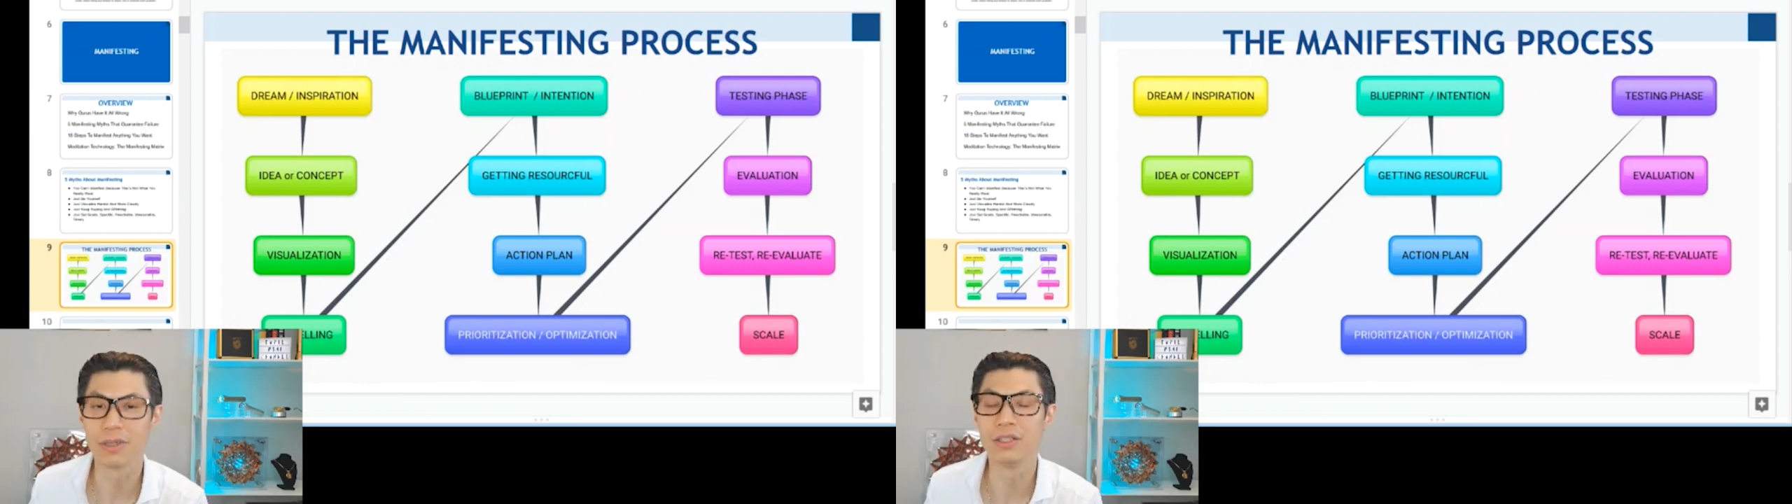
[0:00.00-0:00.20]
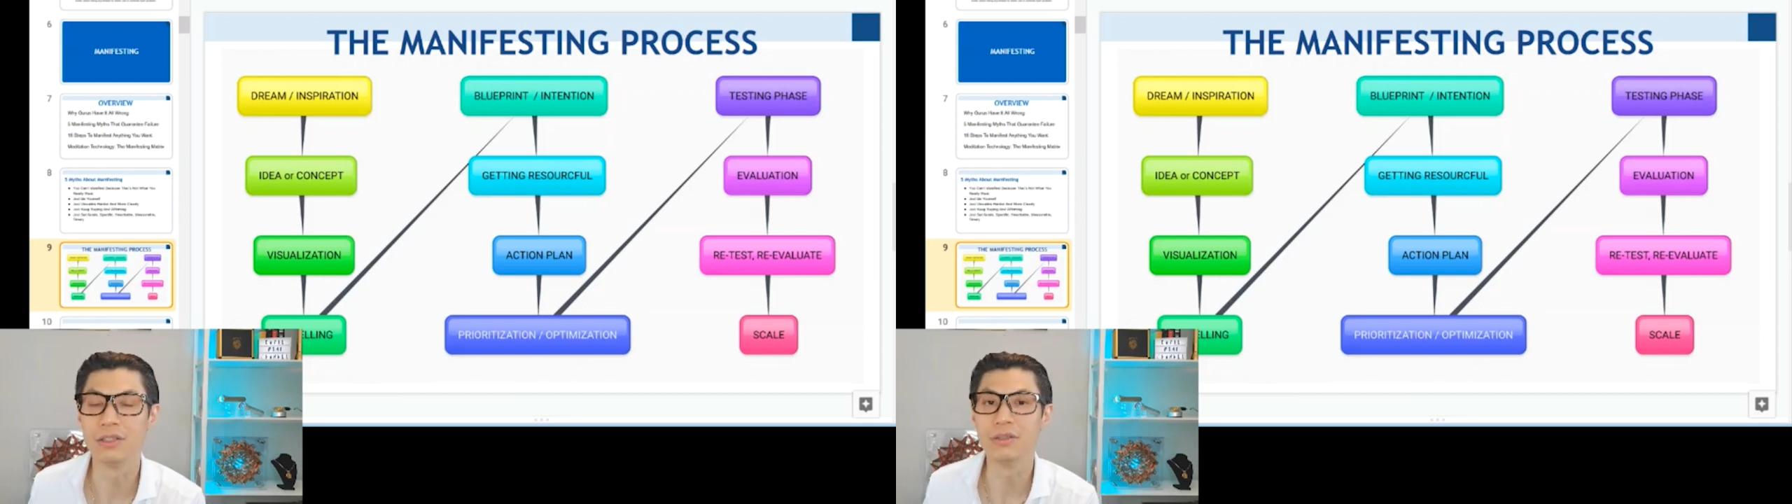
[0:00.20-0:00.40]
That's
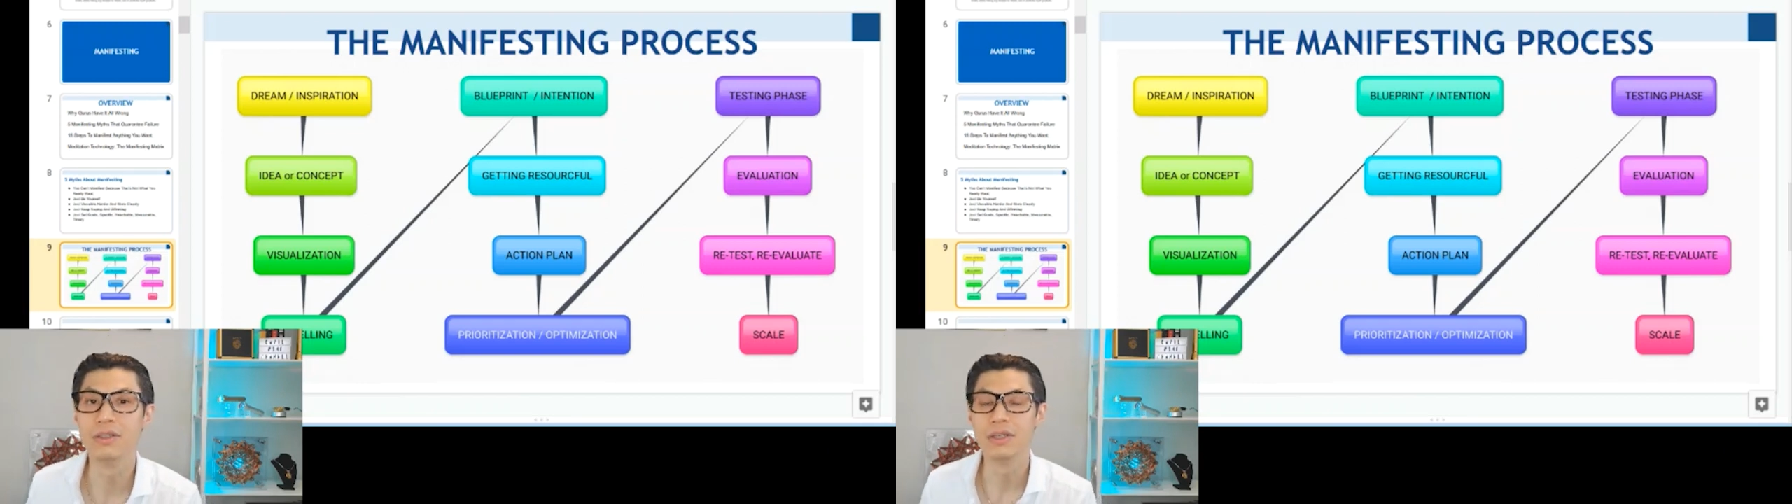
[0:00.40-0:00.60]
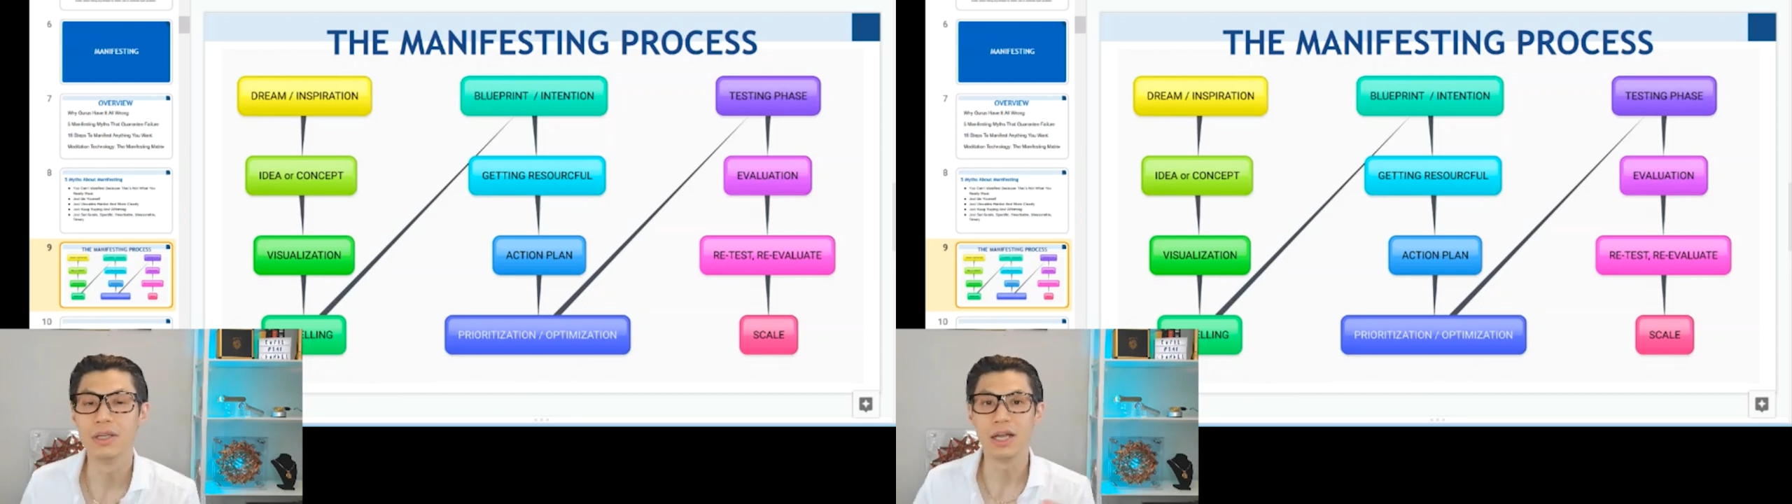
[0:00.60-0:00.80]
what I do.
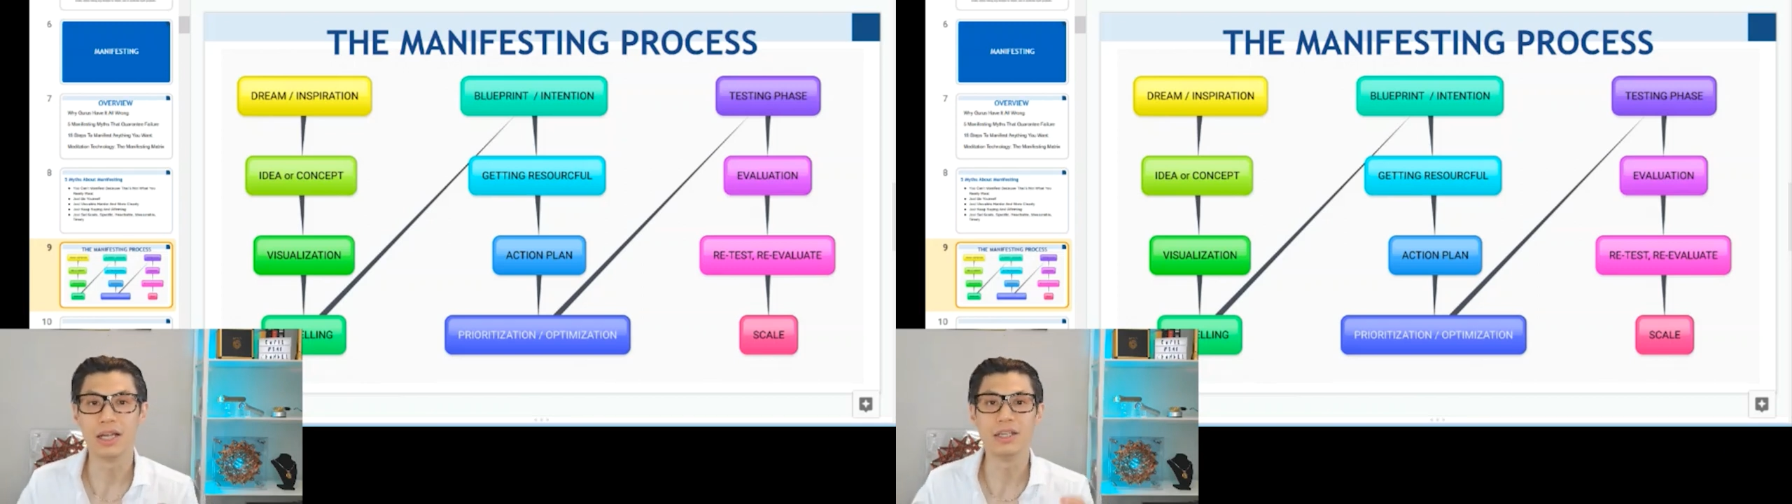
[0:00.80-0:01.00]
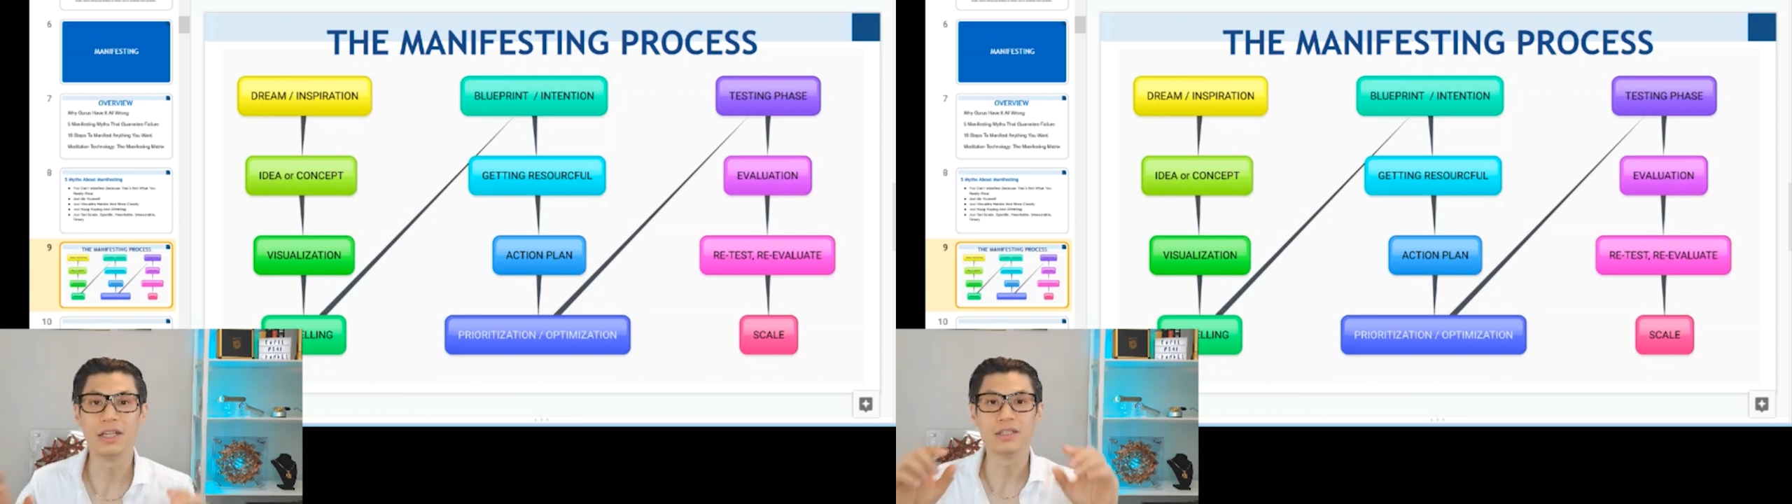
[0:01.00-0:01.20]

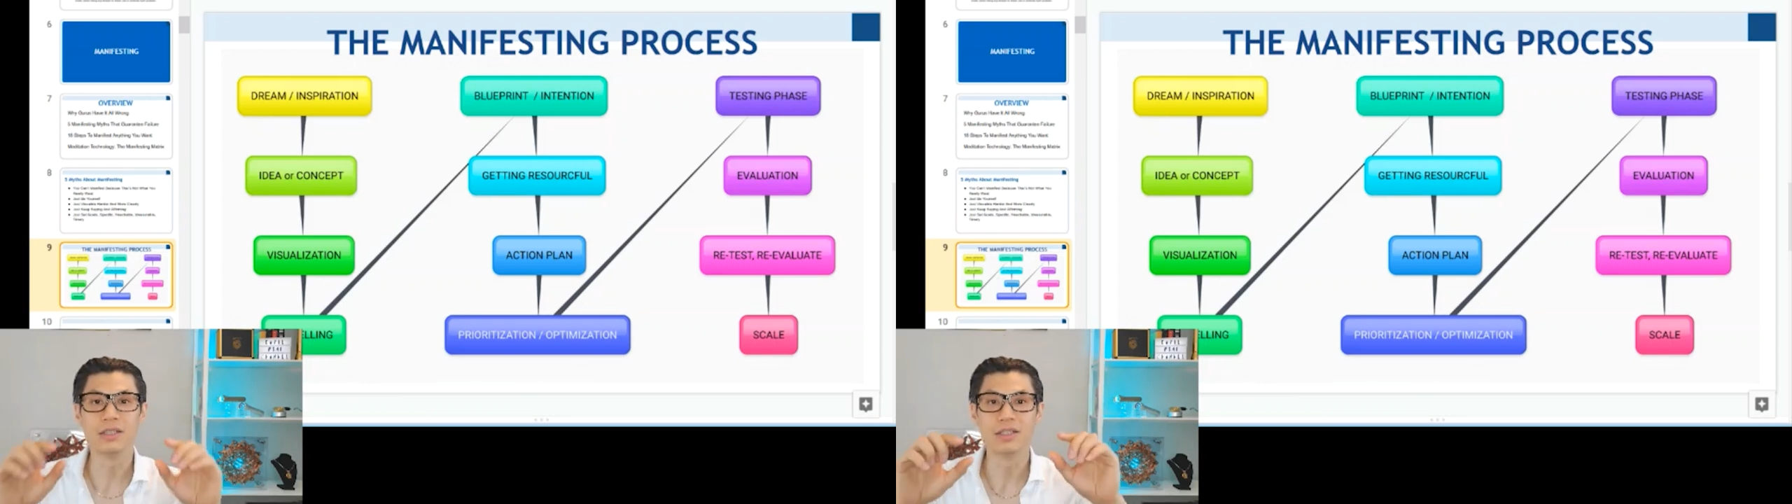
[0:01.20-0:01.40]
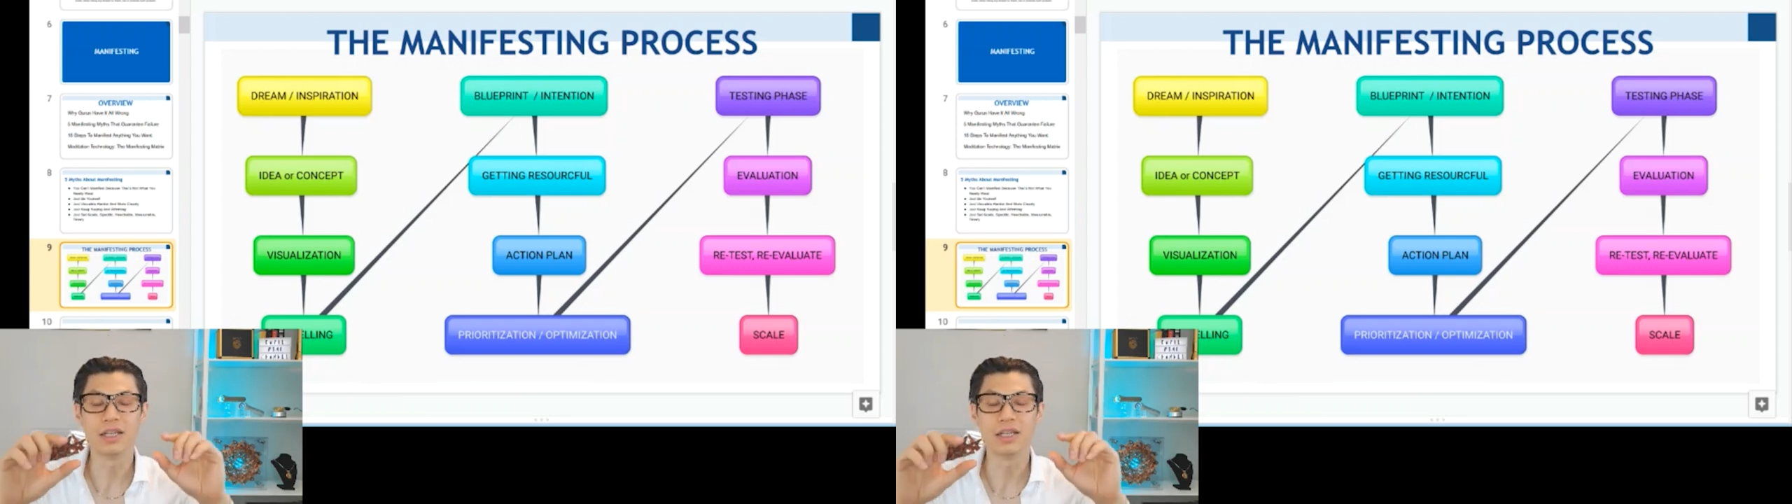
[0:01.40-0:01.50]
And then